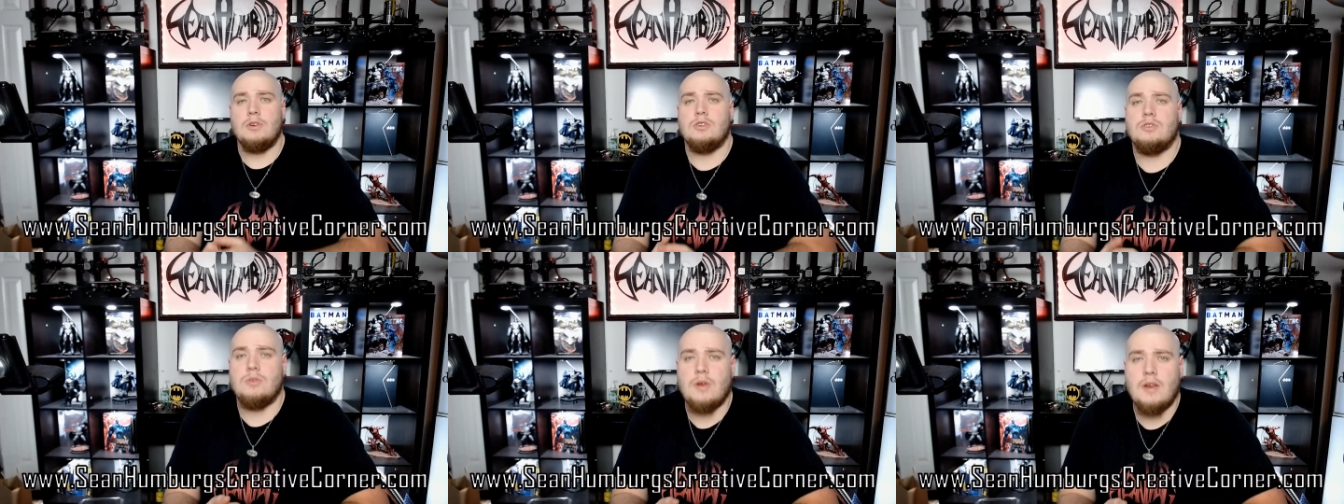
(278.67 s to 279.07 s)

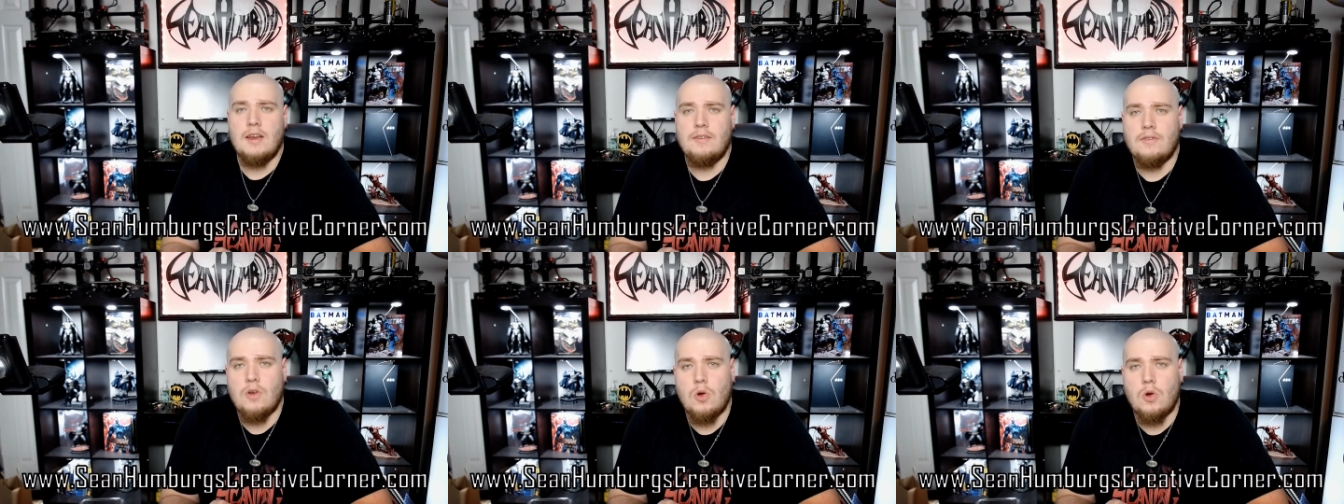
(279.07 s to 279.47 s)

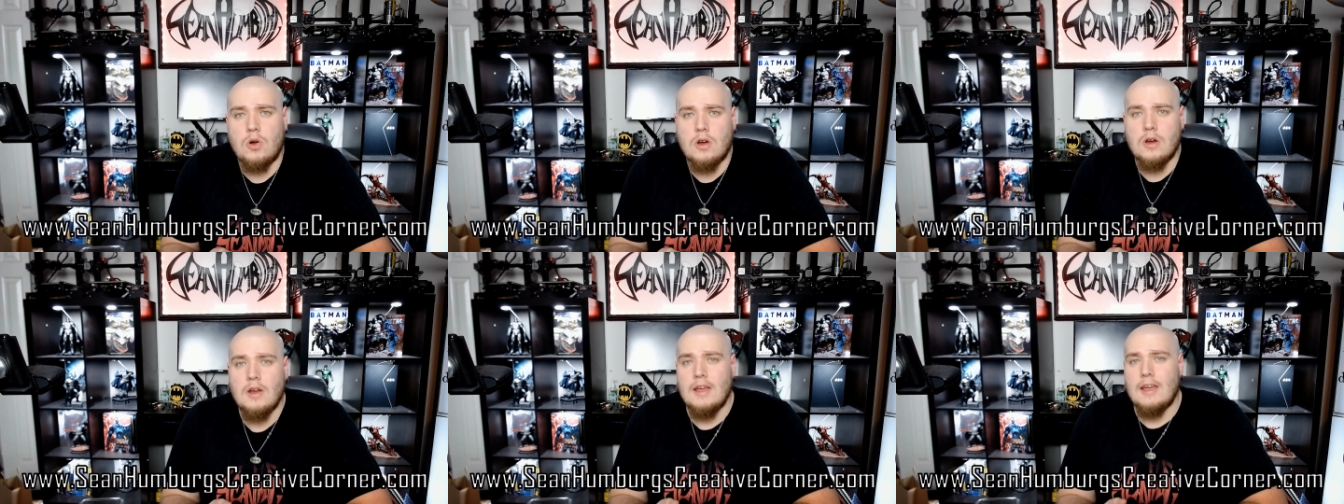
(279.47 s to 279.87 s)
Creative
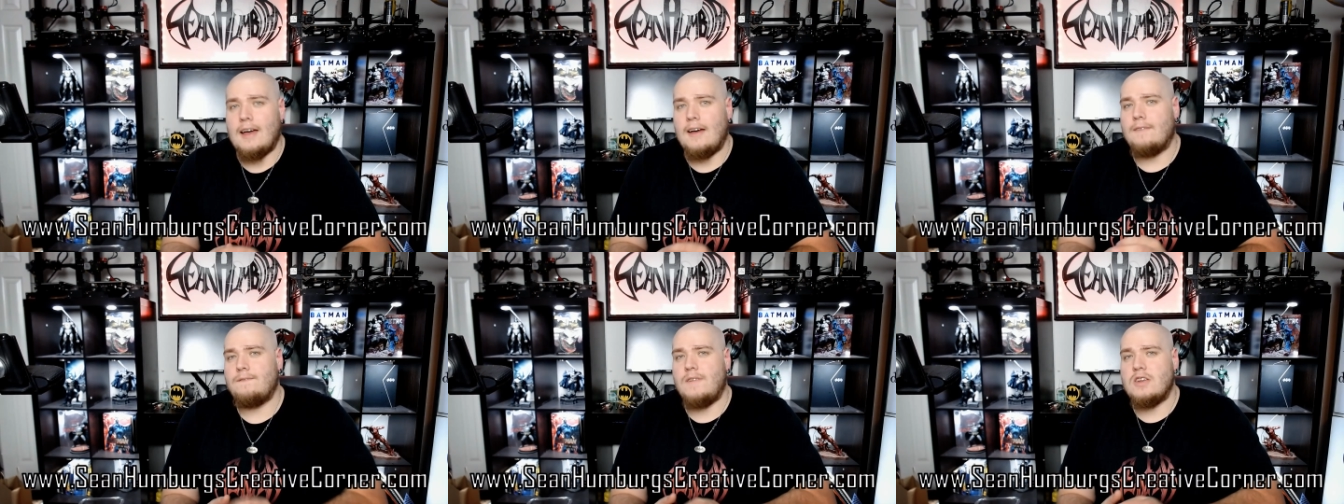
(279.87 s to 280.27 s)
Corner
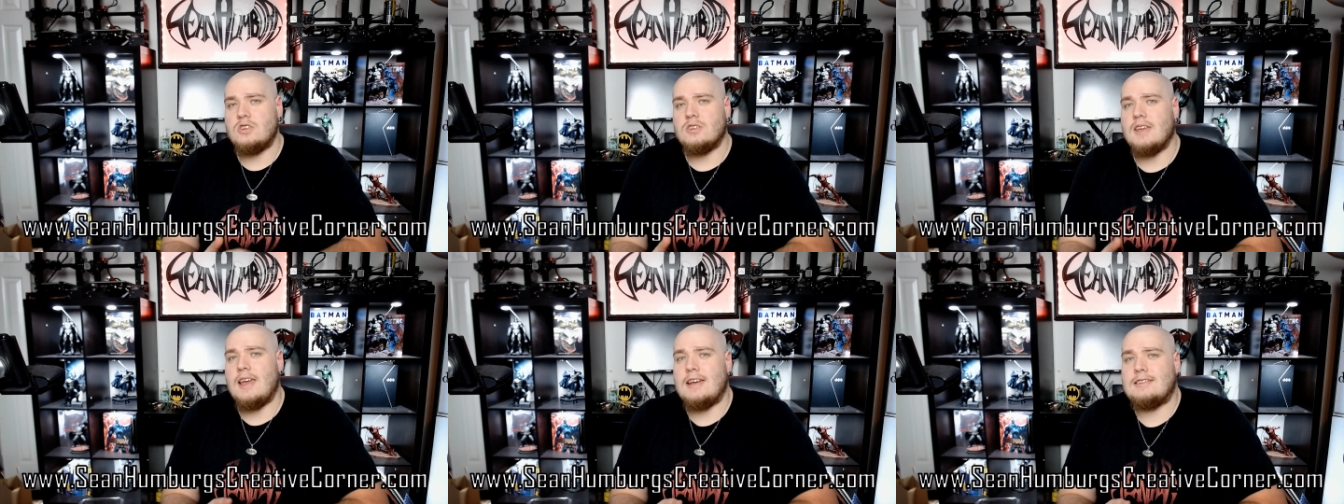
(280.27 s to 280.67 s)

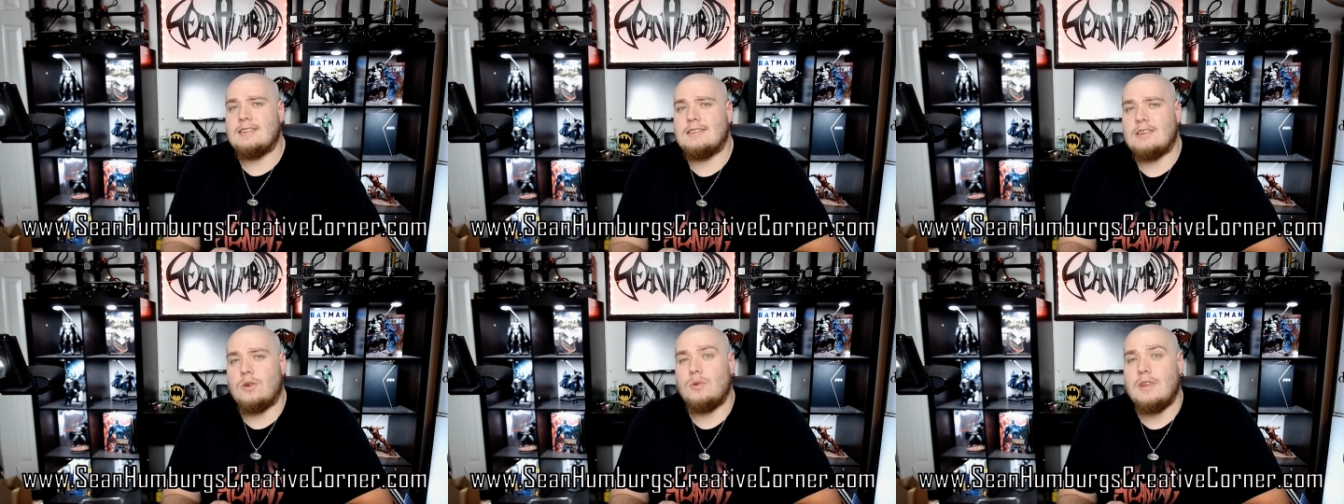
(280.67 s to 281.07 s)
officially has
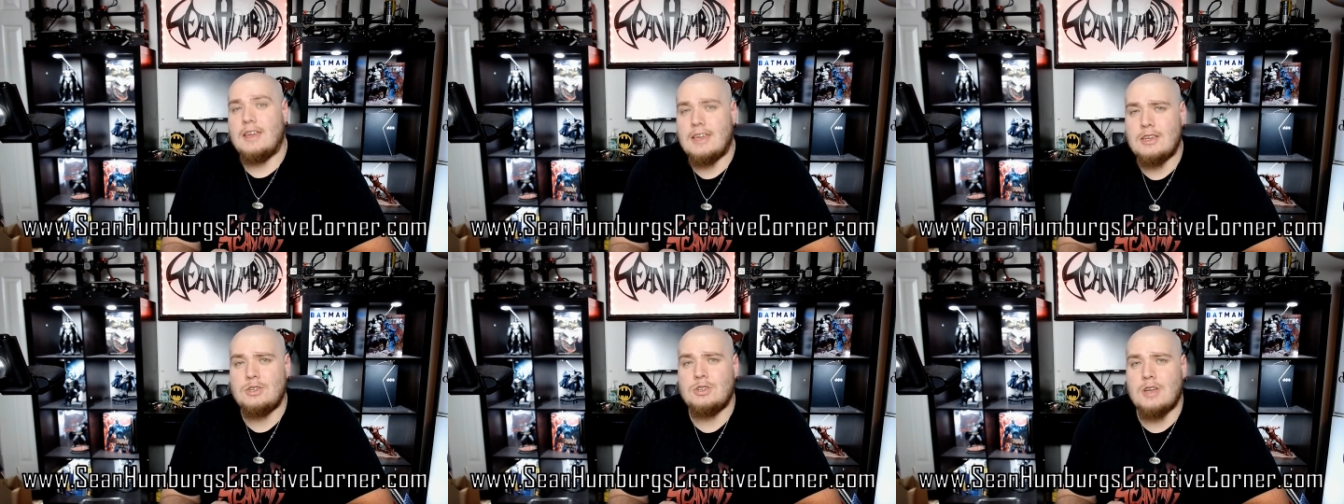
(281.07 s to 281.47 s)
its own
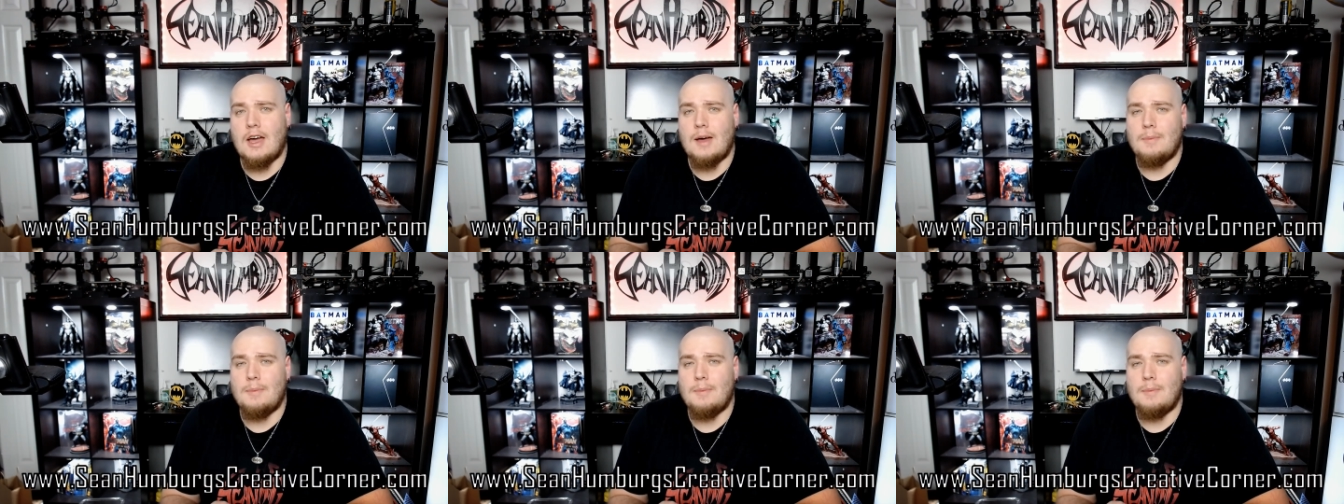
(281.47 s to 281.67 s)
e-shop at